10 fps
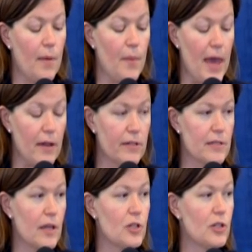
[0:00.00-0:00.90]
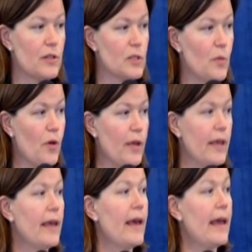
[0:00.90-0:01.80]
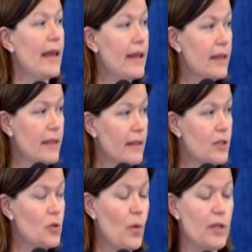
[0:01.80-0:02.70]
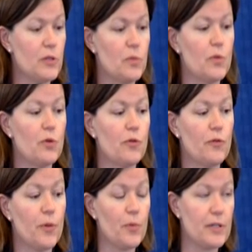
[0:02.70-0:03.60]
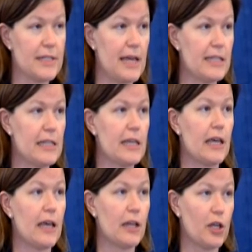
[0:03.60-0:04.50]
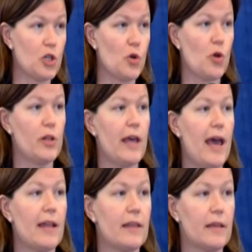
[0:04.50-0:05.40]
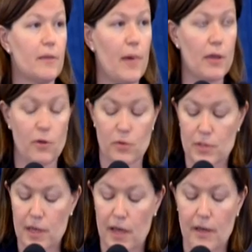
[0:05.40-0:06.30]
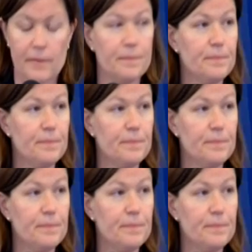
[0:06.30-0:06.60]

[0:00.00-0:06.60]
panel discussion this morning, and anything that you want to move precisely and controlled at the micro scale.